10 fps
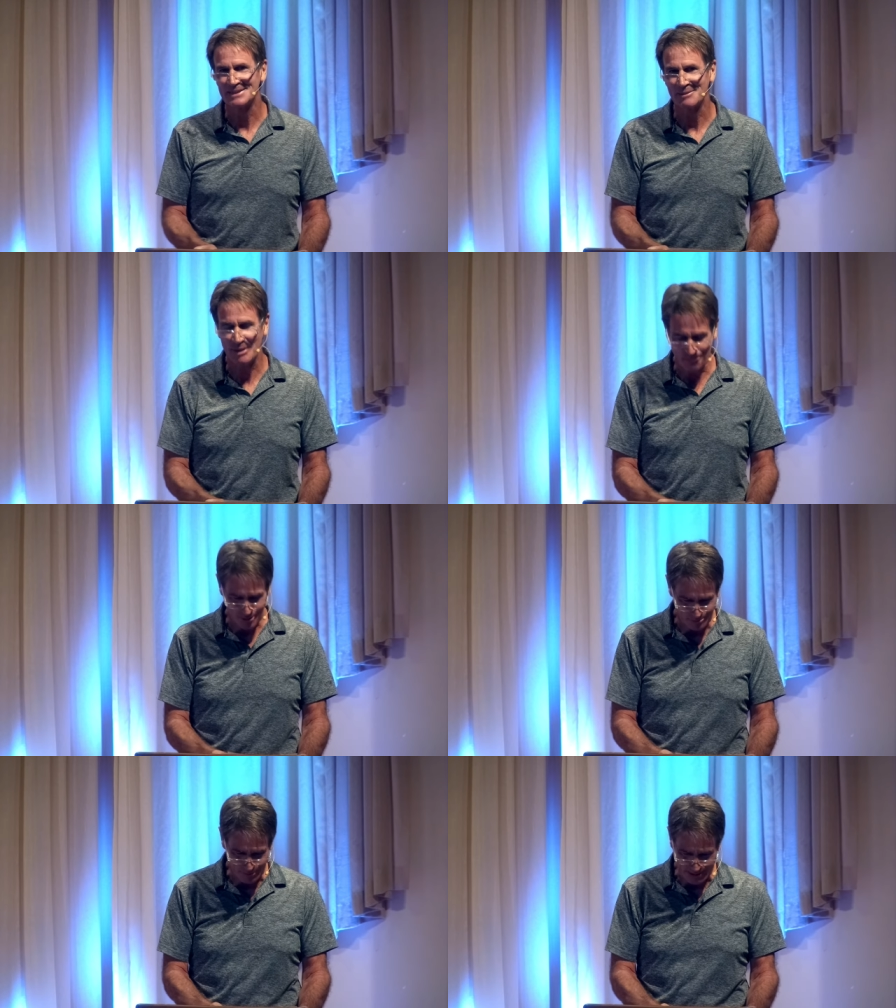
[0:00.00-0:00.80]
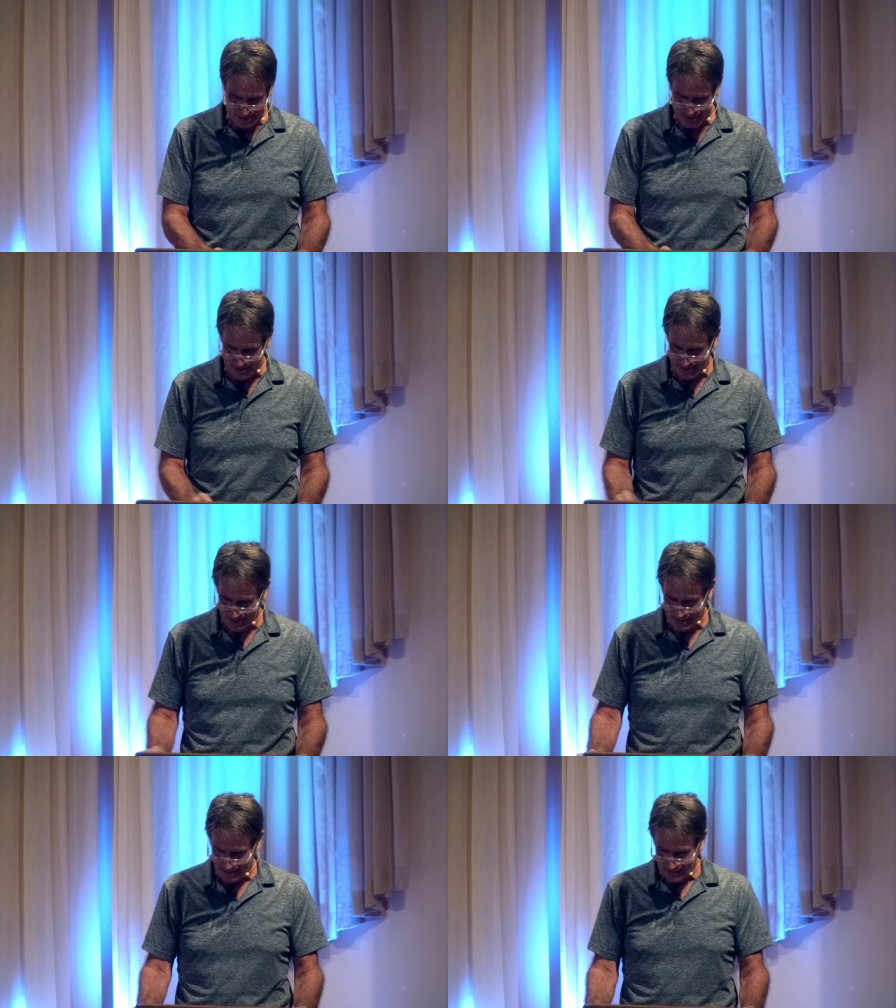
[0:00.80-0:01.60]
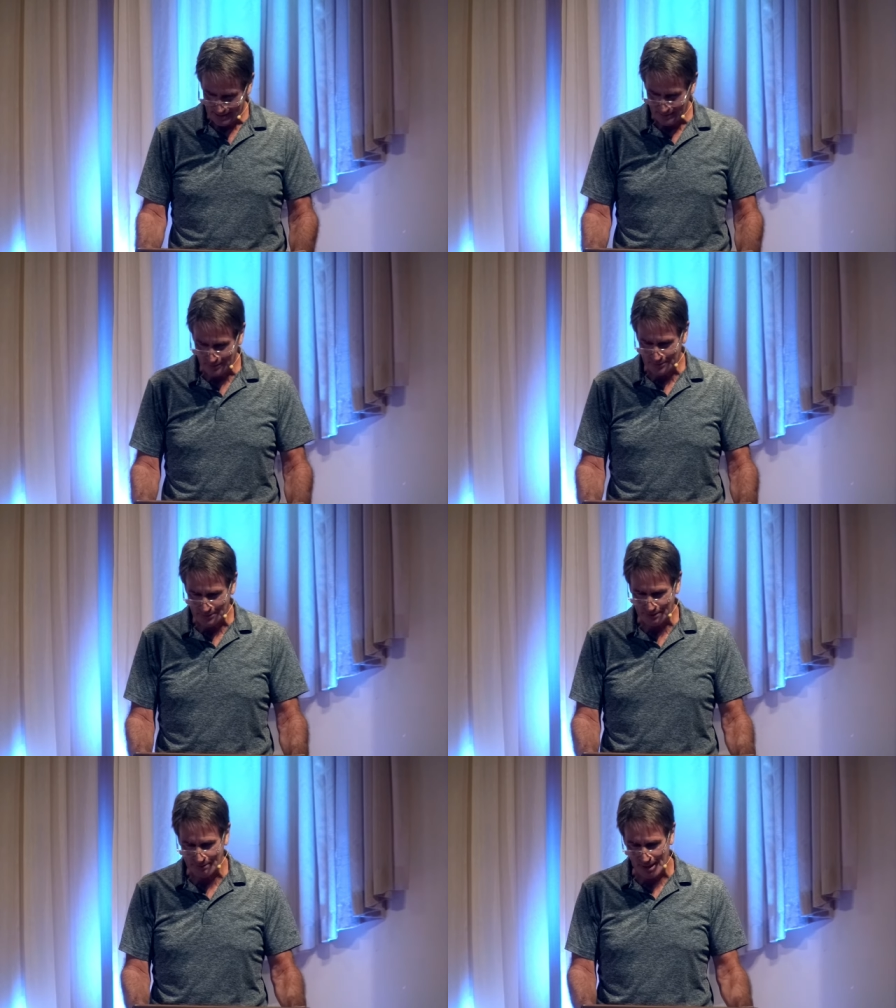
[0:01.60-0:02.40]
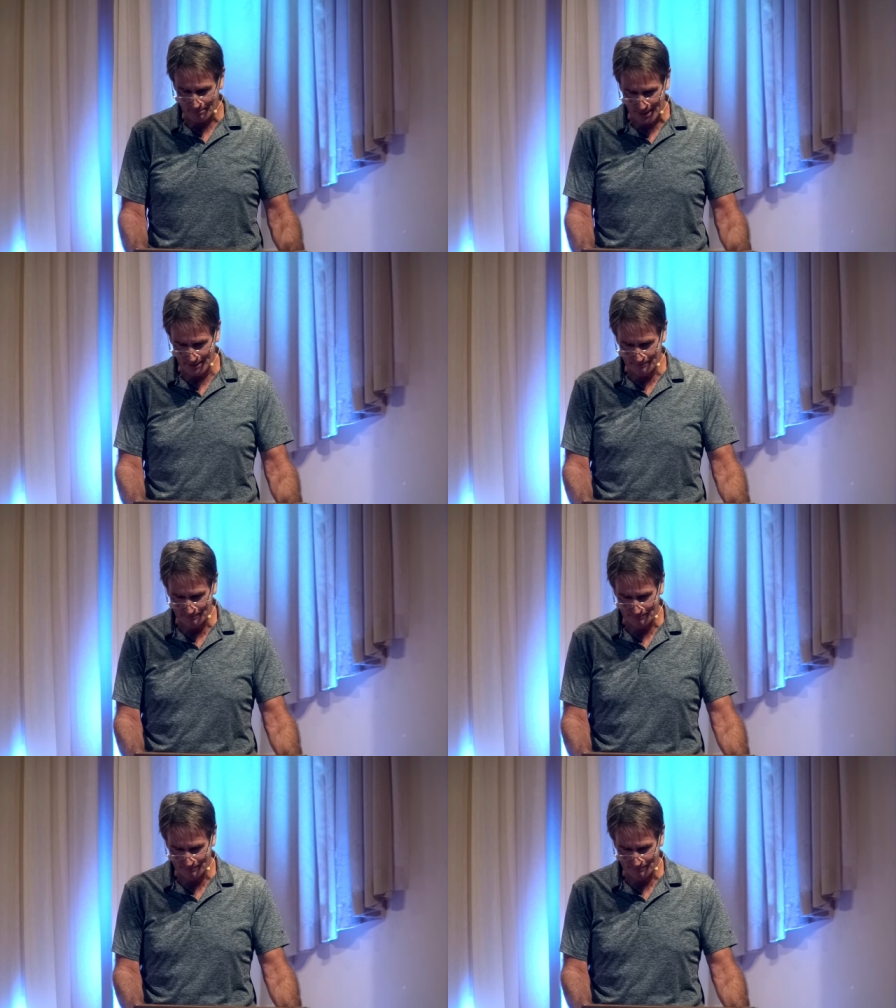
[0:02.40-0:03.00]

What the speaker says: to be more present to those around me.